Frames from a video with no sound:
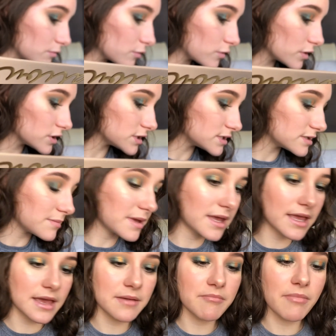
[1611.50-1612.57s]
more just to
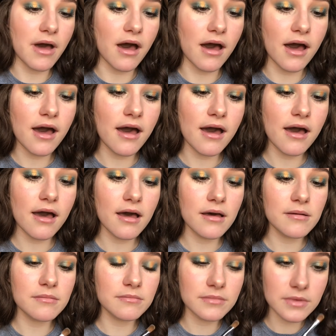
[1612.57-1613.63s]
make it pop.